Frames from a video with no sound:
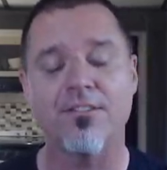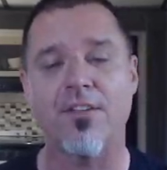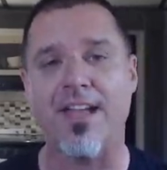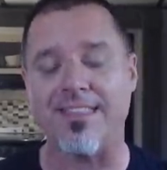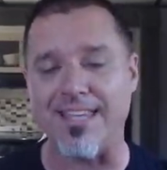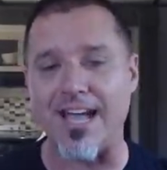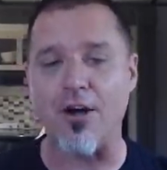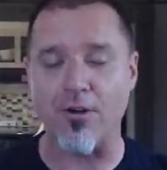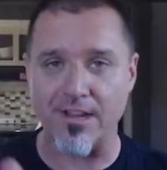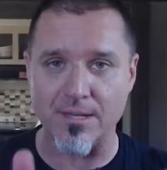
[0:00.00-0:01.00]
so that the
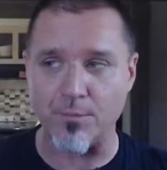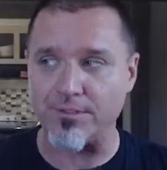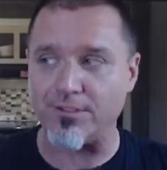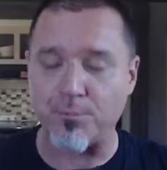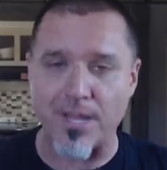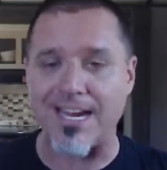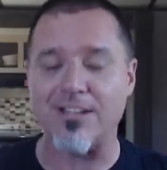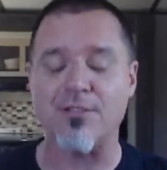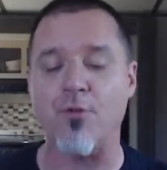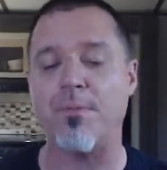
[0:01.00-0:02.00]
algorithm will spread it
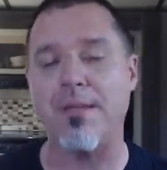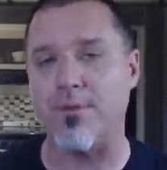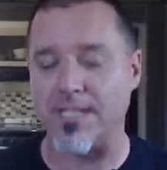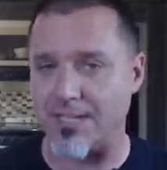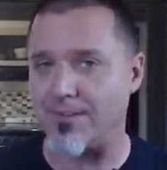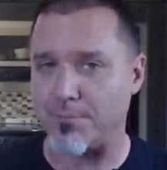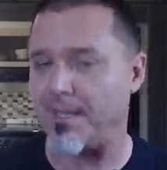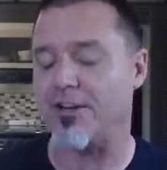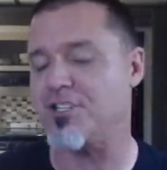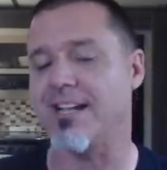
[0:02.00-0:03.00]
out to more people and give us
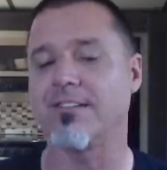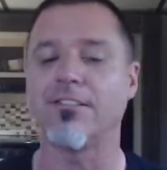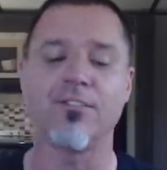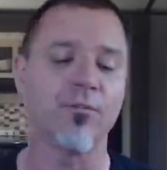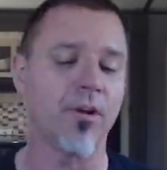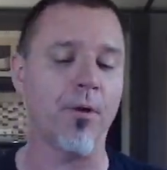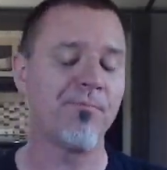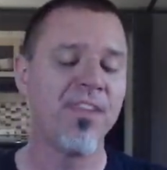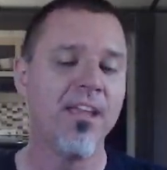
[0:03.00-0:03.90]
bigger chances to grow.